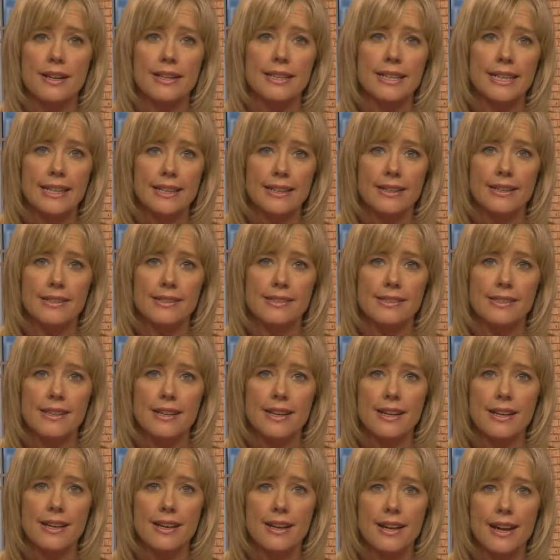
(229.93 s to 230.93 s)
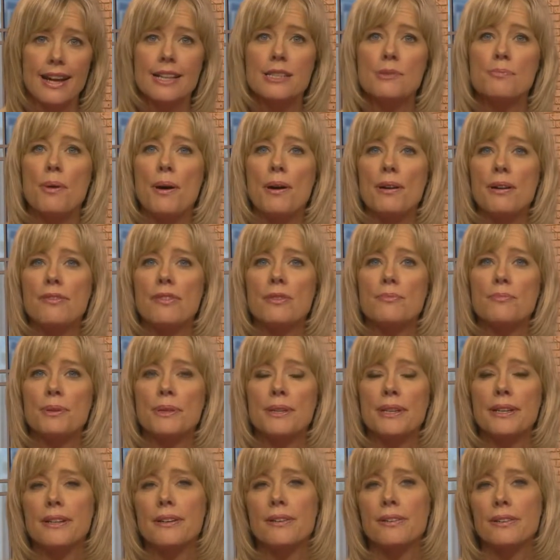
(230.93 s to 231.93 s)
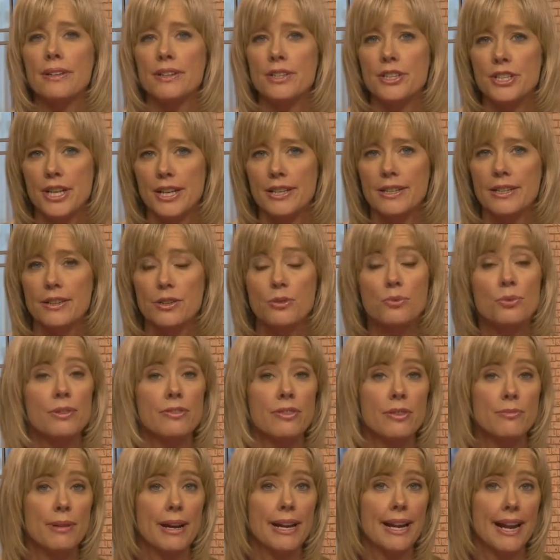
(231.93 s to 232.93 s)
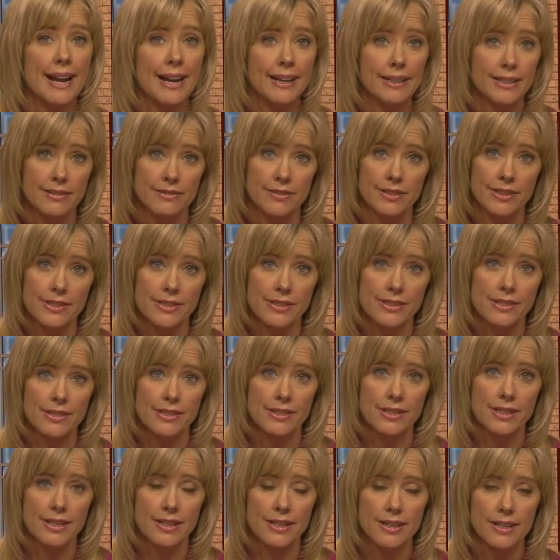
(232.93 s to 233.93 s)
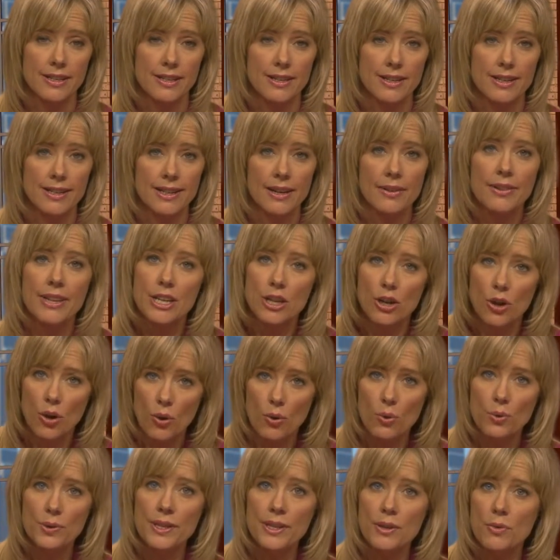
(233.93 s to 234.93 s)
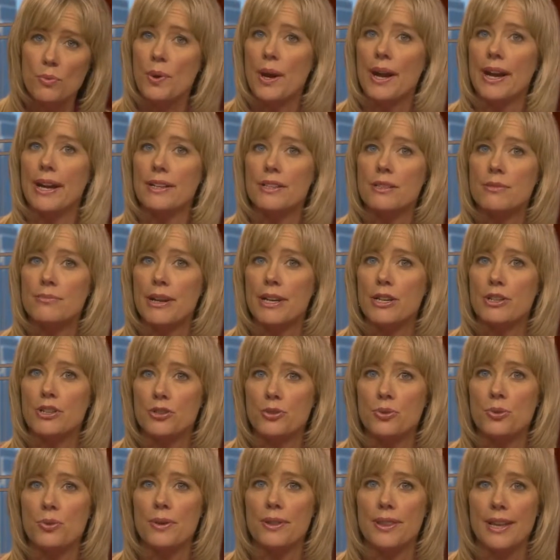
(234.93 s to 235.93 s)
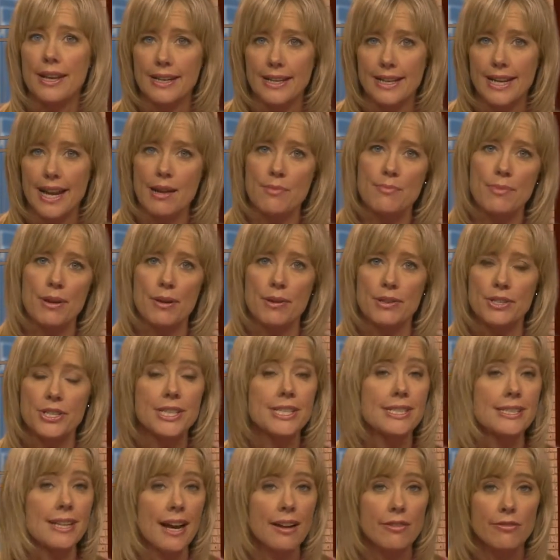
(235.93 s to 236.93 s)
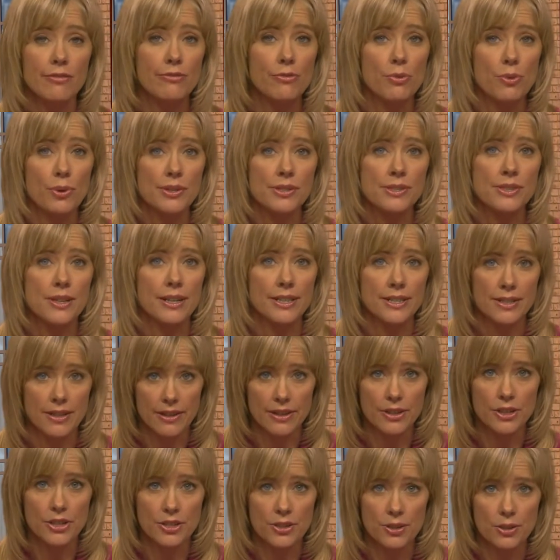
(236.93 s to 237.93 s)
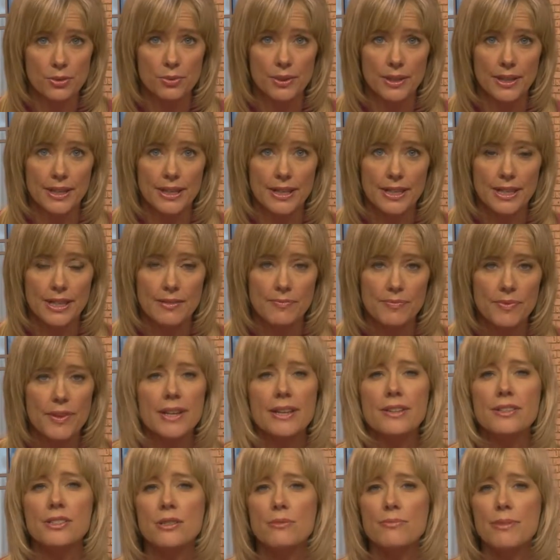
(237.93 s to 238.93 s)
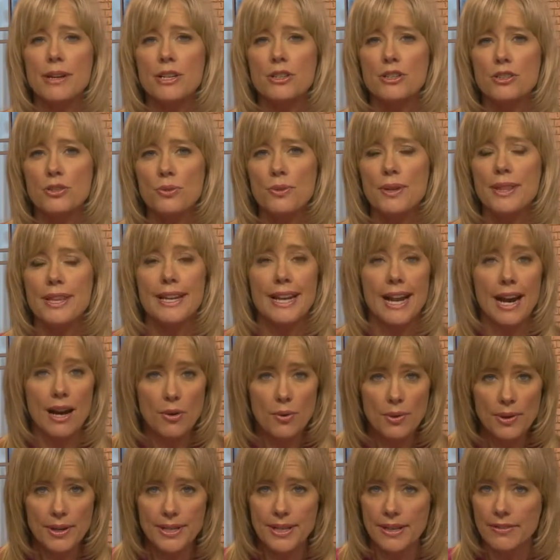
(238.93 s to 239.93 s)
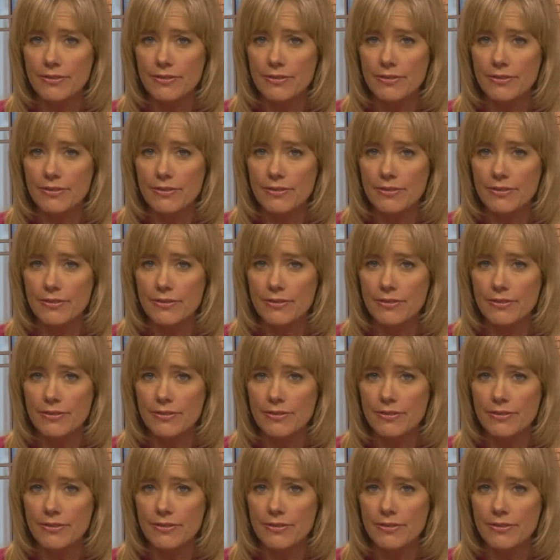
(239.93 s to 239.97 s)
it on kids as part of the political agenda driven by activists. Now, the only way to make sure that gay marriage is not forced on young children is to make sure that our